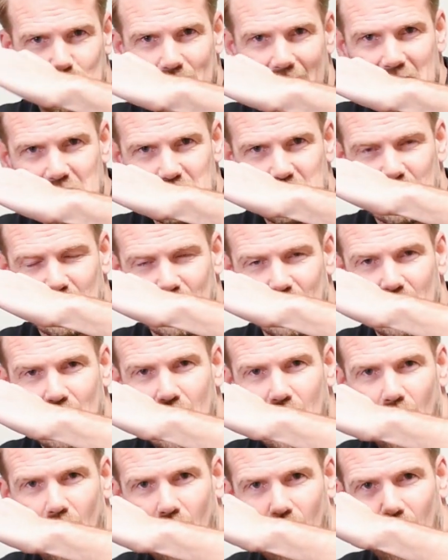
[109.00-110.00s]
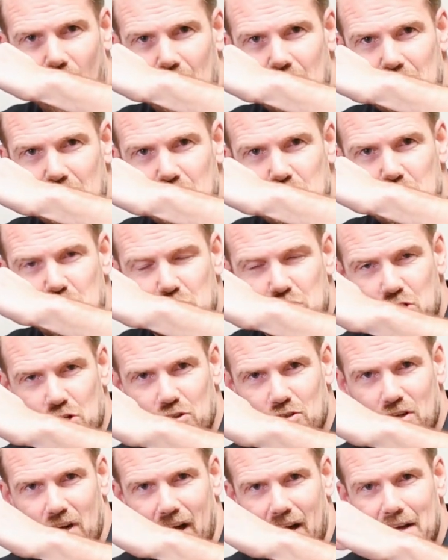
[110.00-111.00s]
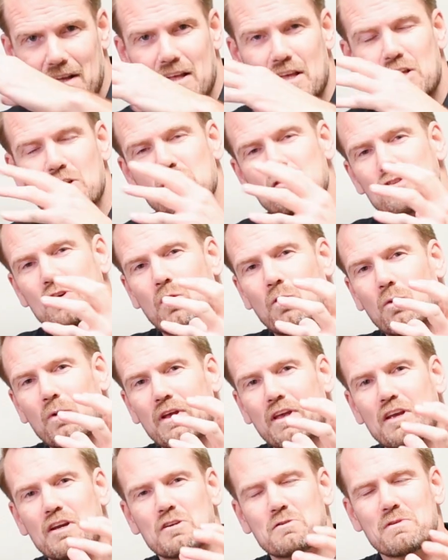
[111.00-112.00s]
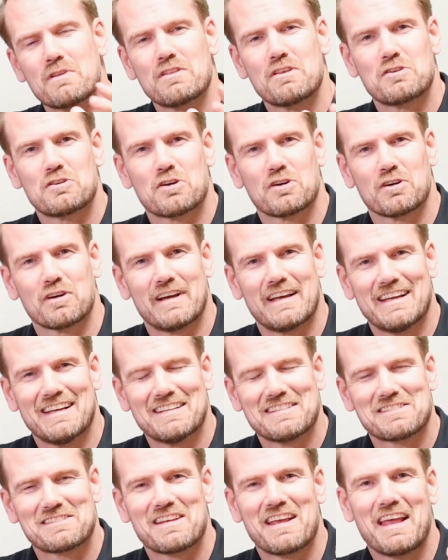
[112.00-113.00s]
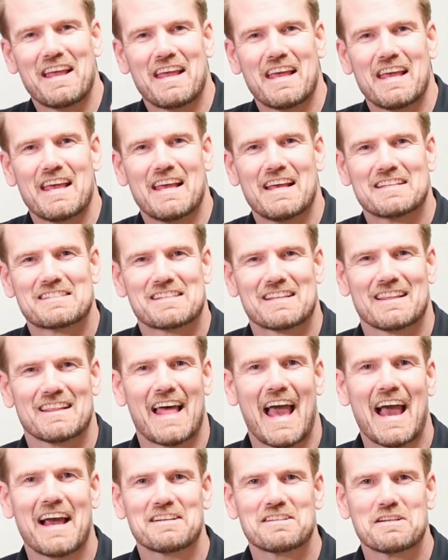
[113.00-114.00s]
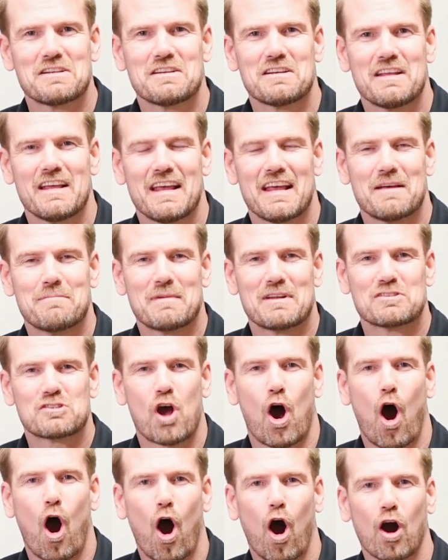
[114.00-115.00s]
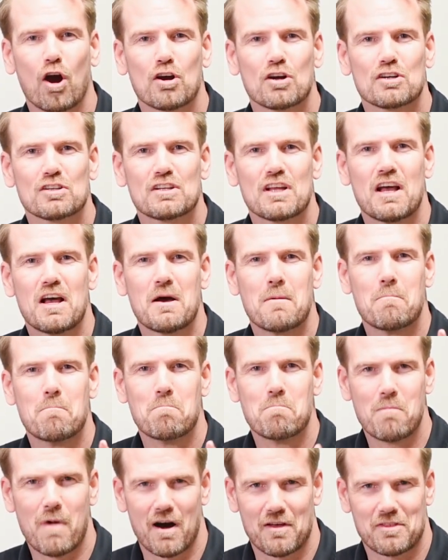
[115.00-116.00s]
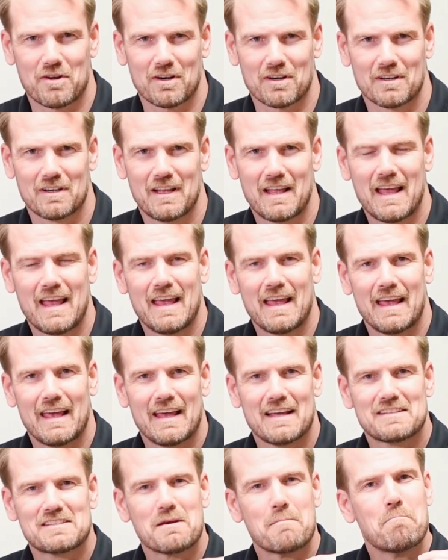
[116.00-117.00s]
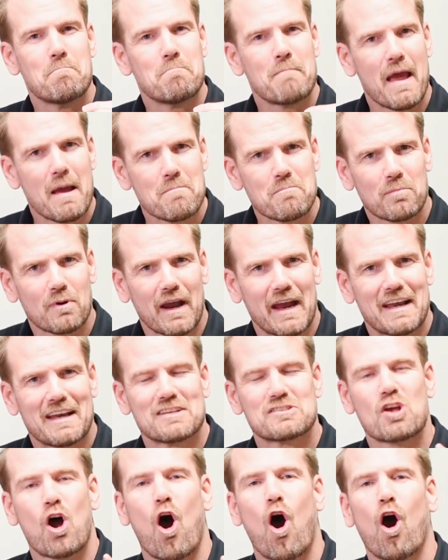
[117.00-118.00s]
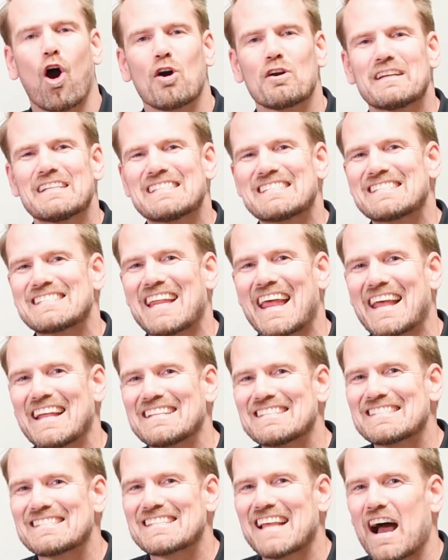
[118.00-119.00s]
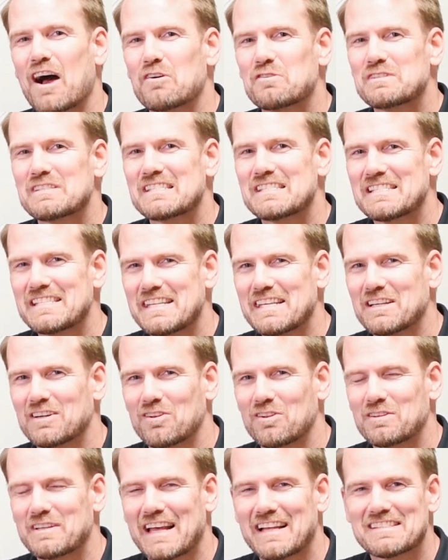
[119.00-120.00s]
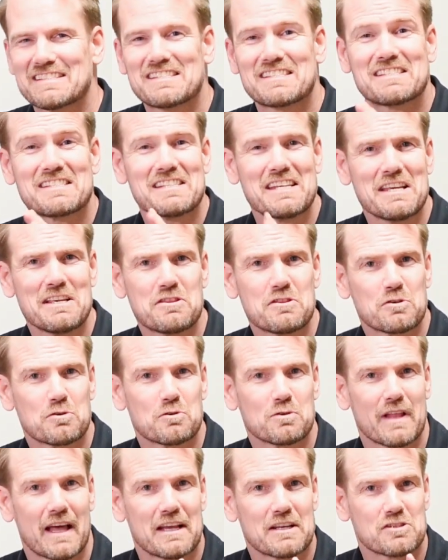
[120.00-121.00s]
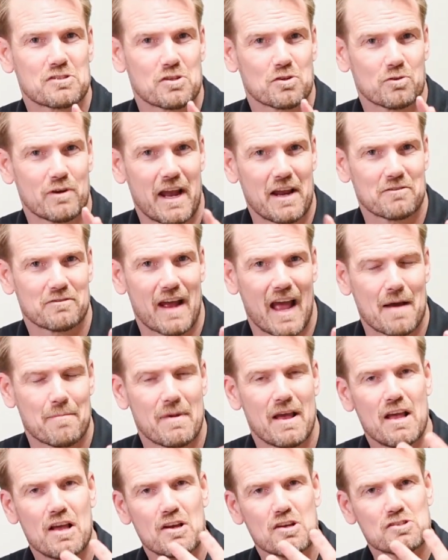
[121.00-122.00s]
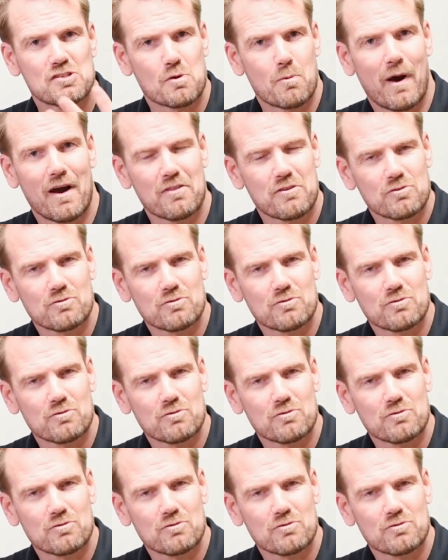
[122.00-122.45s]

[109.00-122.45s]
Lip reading: pressure on the dura. So here's what the dura is. It's Latin, it means hard mother. It's a membrane as hard as tensile steel, yet see-through like saran wrap. So while the